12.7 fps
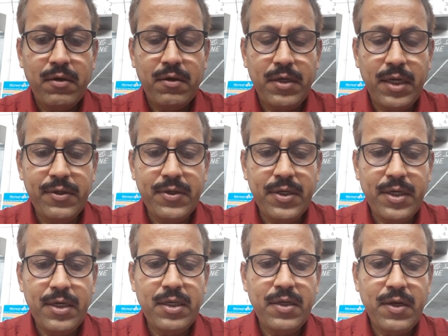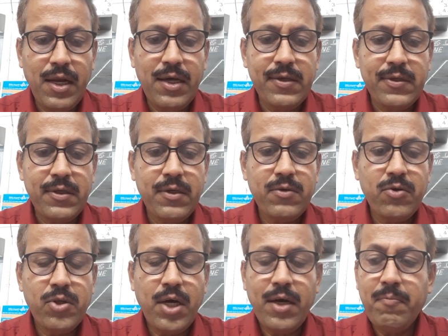density is less, so
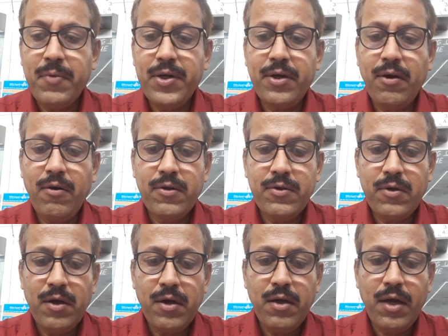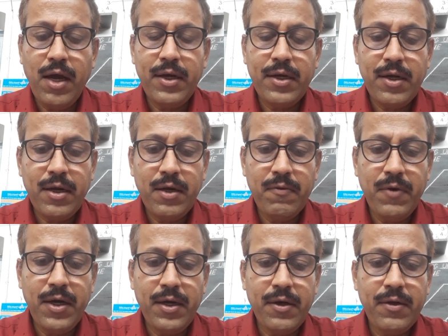that material also lighter in
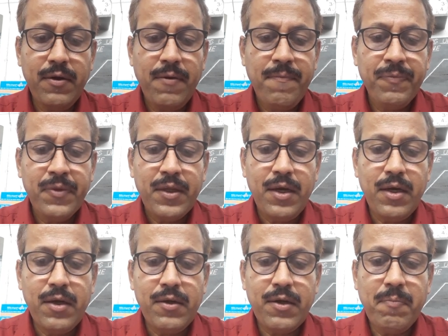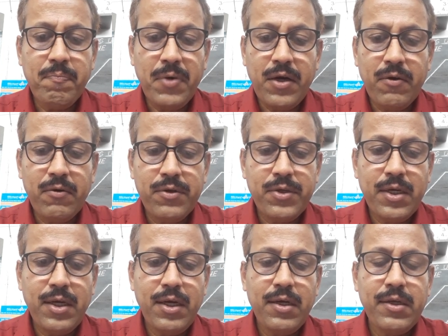weight, and is comparing to
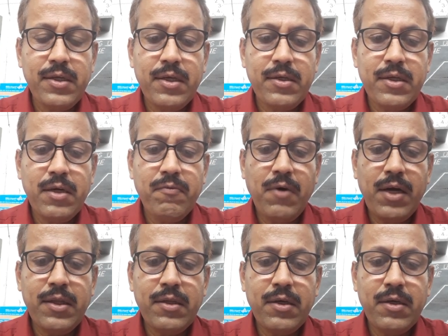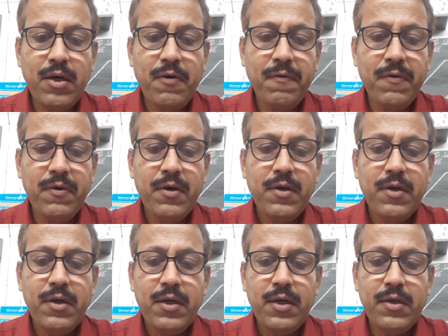steel, it is just 1/3 of
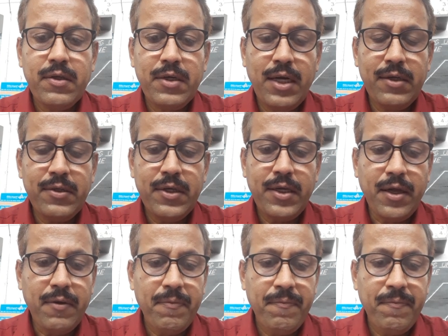its density.